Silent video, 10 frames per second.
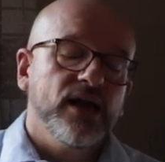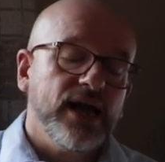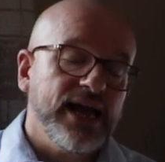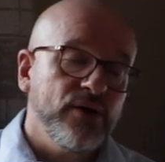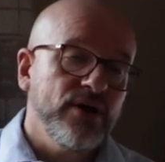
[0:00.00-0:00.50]

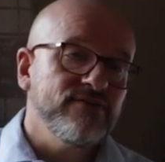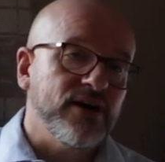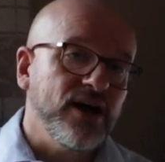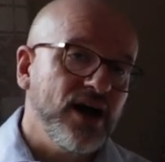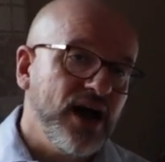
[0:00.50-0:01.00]

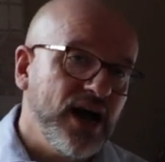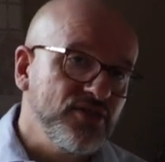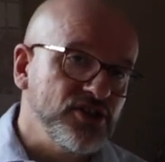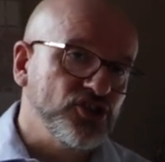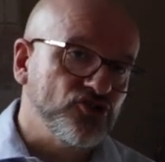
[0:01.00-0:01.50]
however,
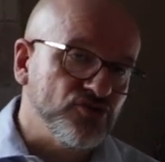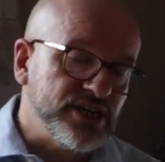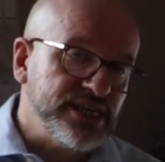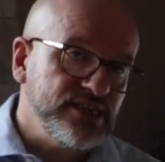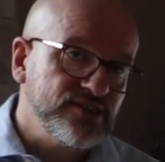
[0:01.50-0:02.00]
other
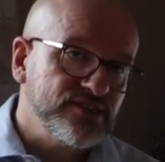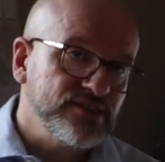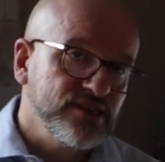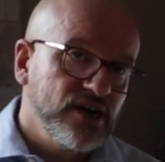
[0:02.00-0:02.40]
degrees